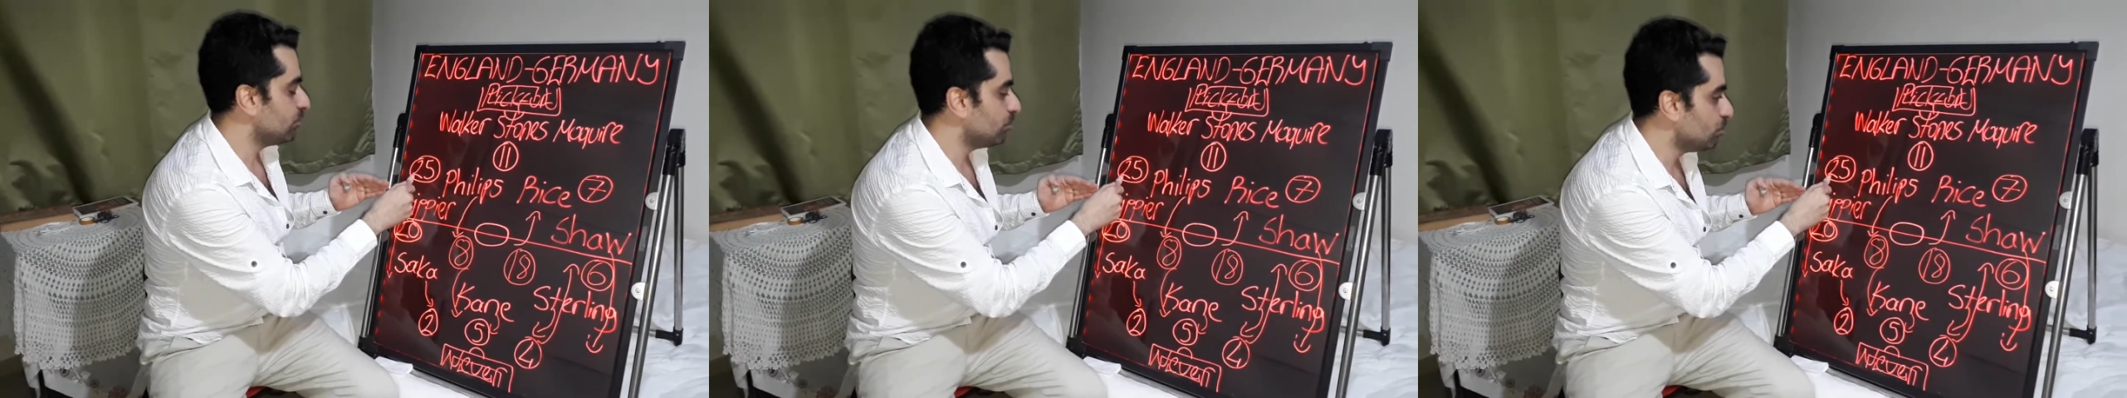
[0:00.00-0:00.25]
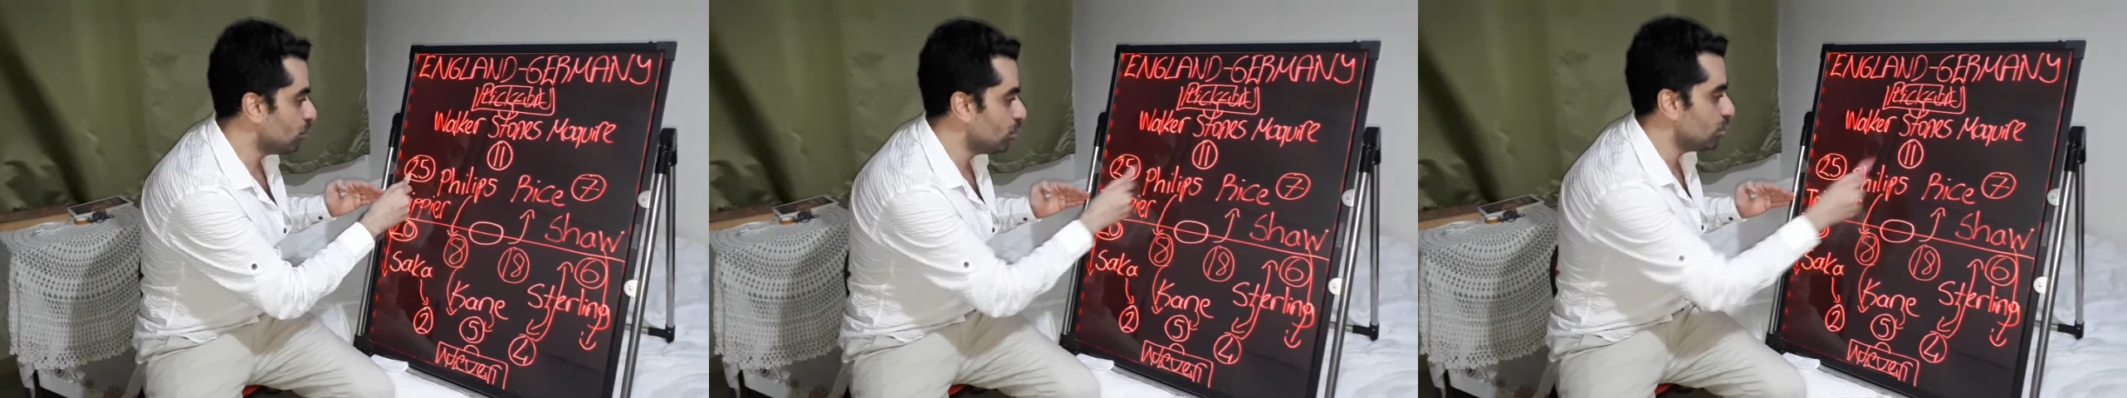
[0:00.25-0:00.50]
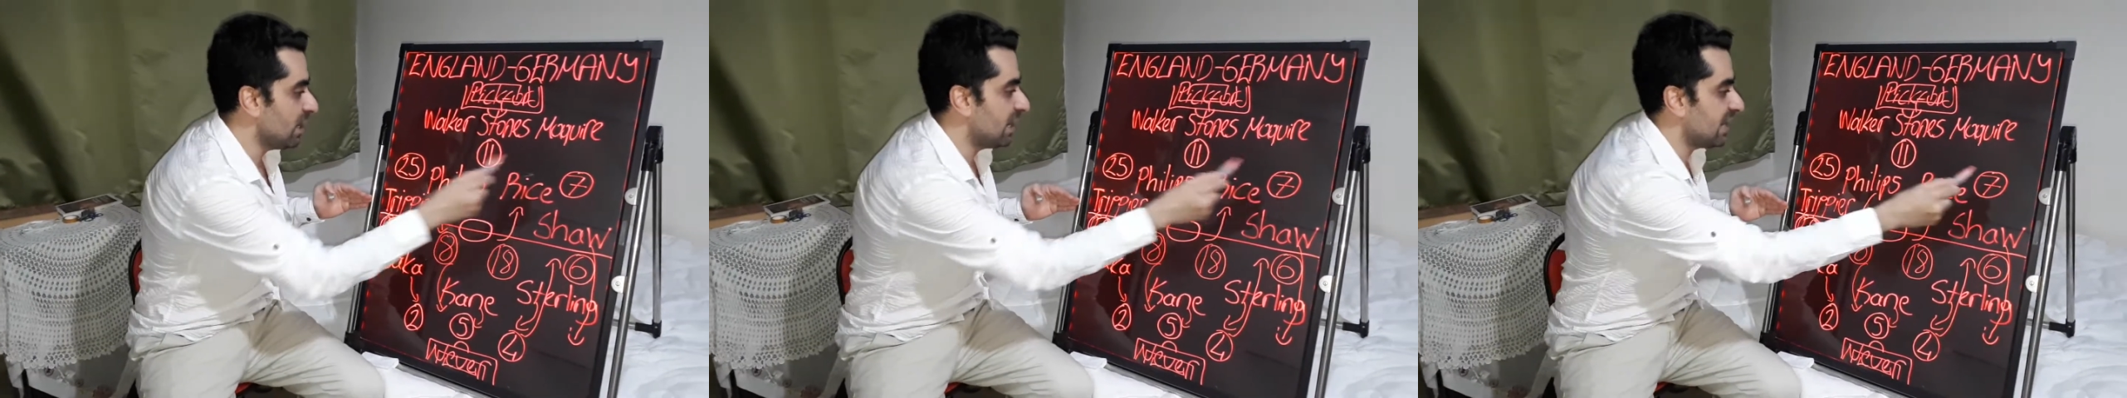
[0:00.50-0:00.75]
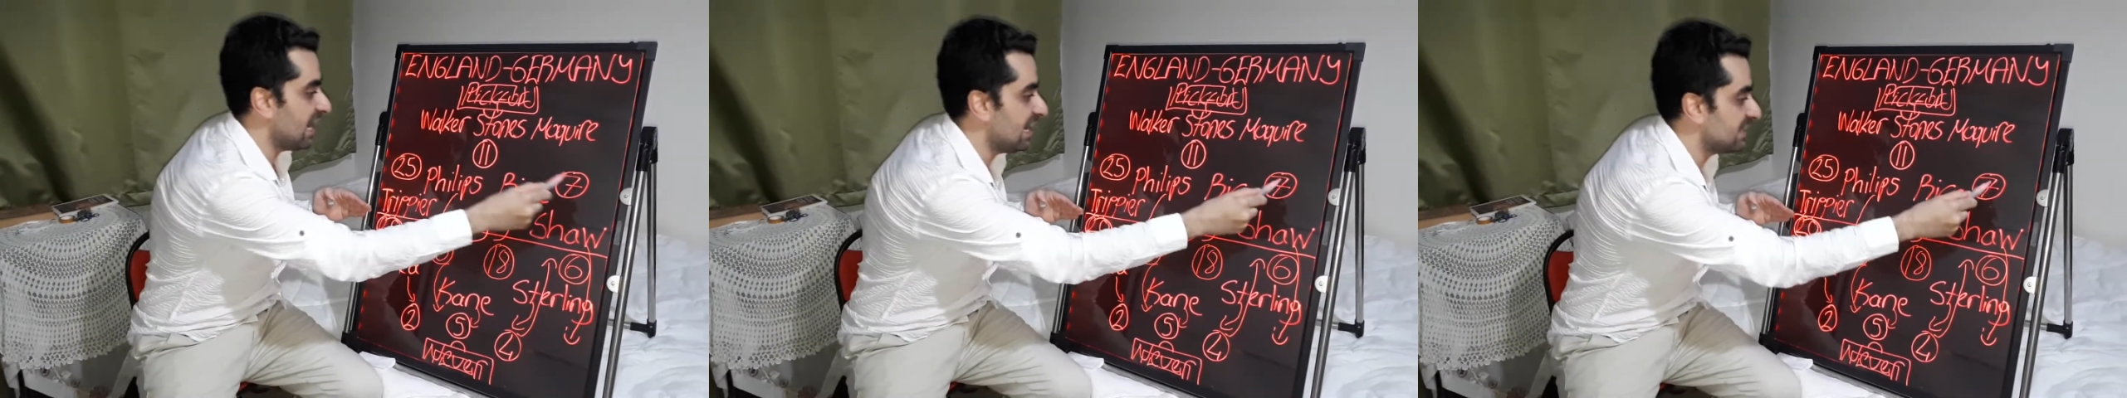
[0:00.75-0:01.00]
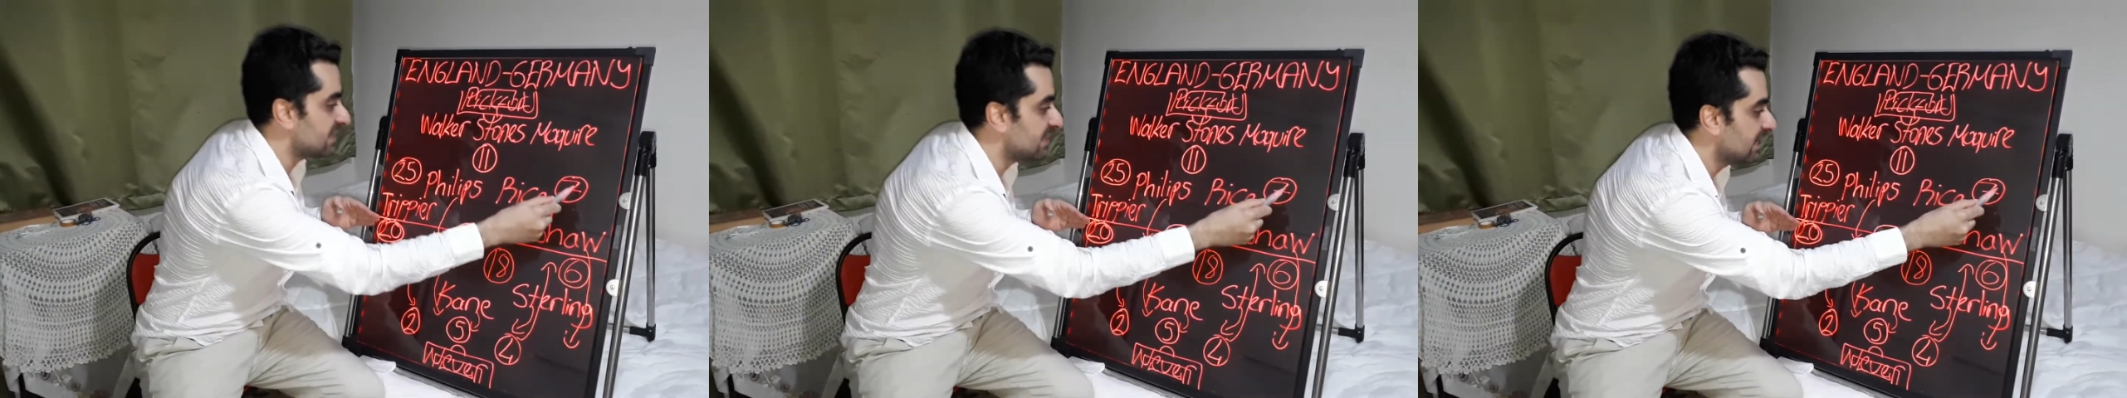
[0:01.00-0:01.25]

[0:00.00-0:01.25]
Müller and